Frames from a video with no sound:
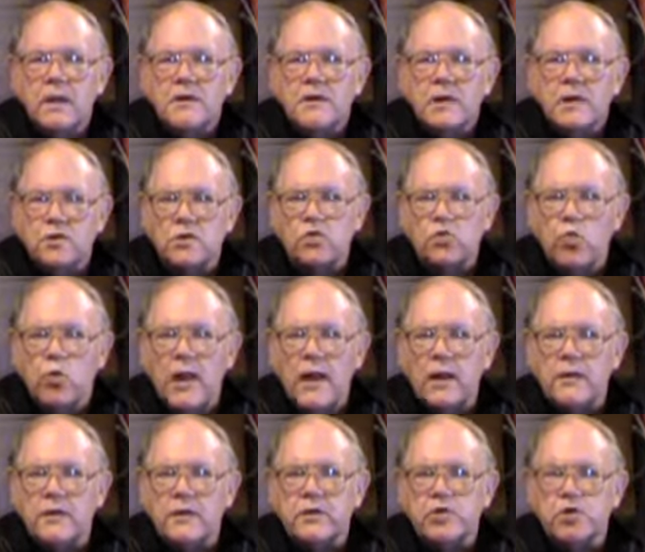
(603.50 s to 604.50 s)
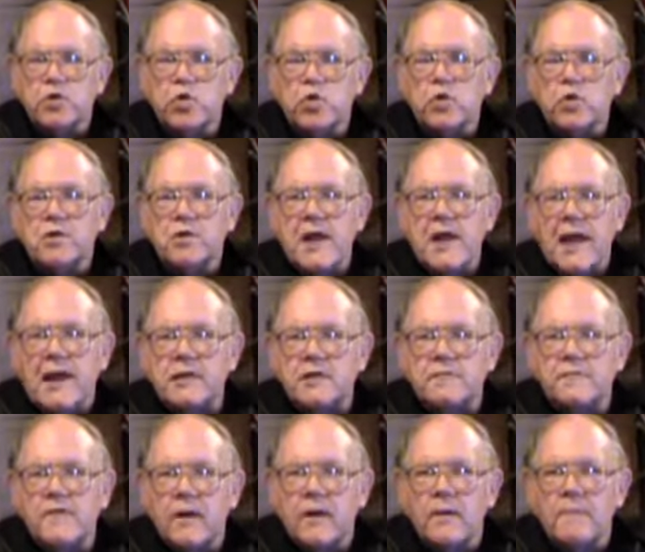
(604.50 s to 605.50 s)
does well in a school
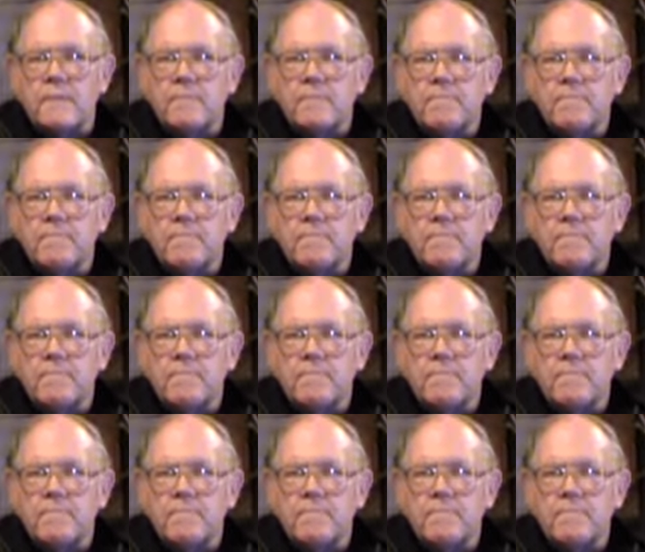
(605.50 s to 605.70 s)
science fair?